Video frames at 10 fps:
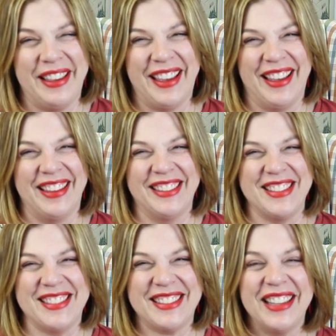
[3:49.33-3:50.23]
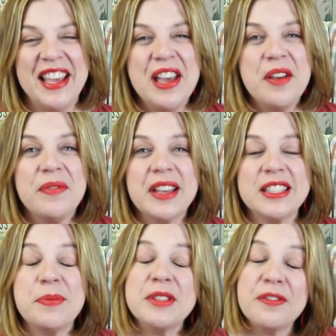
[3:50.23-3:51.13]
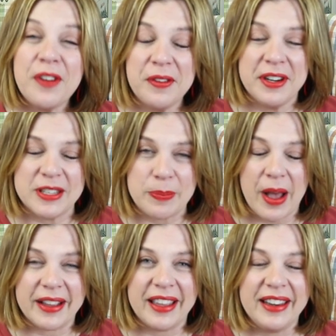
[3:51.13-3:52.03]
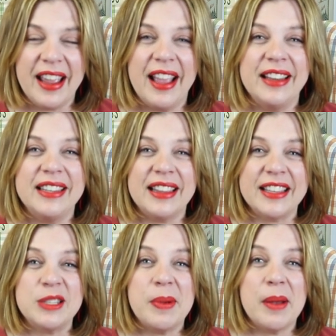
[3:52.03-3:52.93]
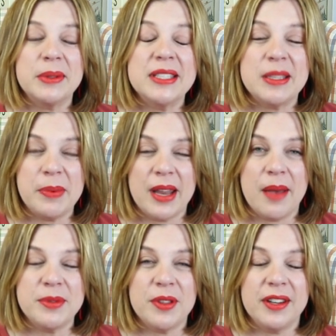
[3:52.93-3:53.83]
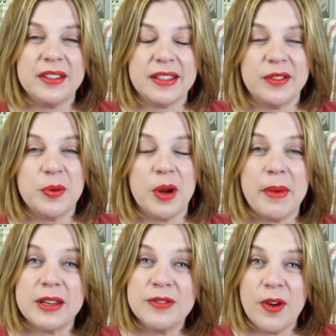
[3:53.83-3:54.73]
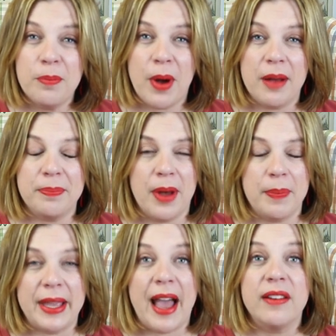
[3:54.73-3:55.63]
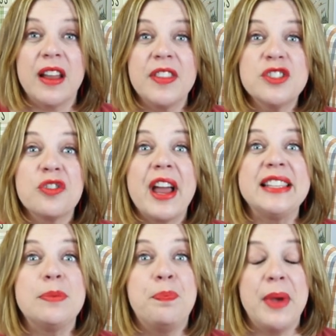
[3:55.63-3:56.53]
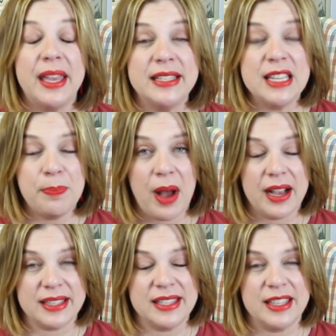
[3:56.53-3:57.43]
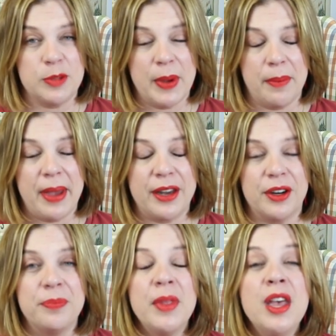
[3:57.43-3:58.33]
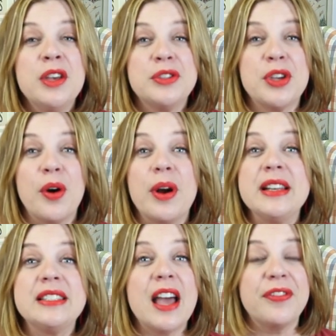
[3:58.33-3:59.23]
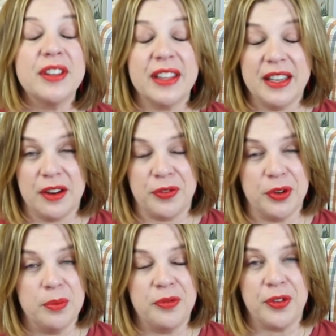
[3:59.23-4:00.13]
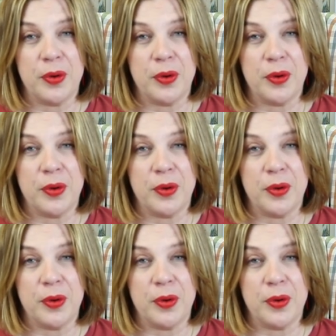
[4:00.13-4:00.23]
because because he puts a phone in his pocket and he likes to be able to zip it up so that he doesn't have to worry about his phone pop popping out. Now these are nice big deep pockets in this pant pattern so definitely enough room